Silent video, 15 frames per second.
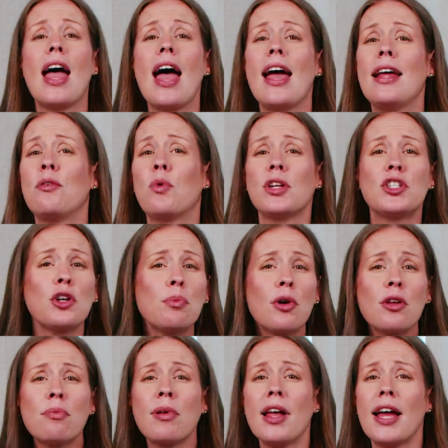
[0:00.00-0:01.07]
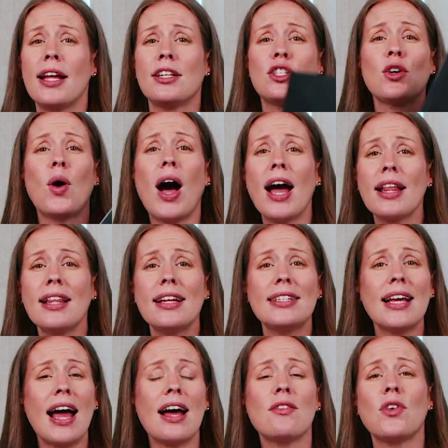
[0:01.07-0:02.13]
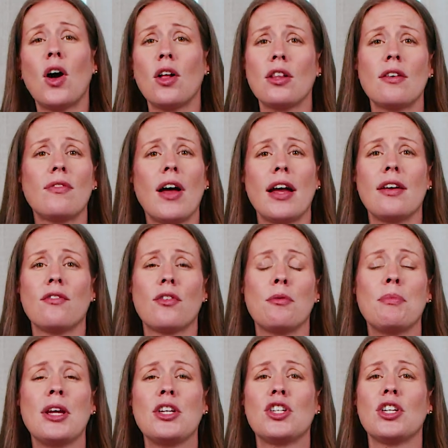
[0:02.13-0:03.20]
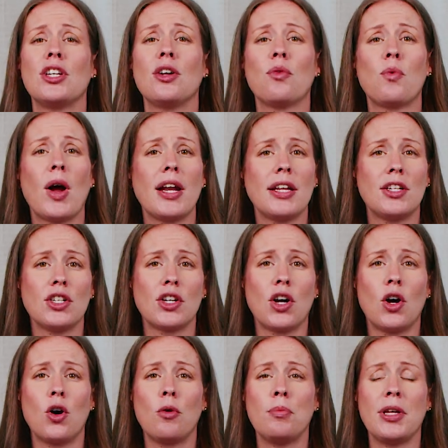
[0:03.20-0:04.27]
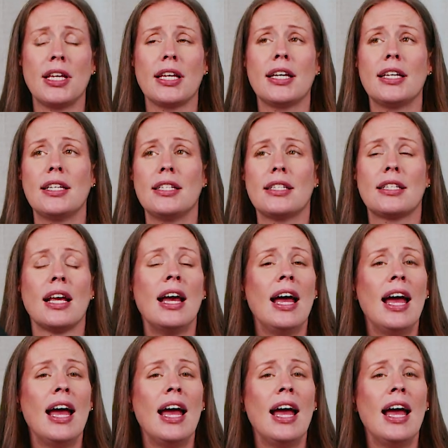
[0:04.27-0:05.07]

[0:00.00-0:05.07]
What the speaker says: And what's your birth plan? So I like to have all of that information ready to go because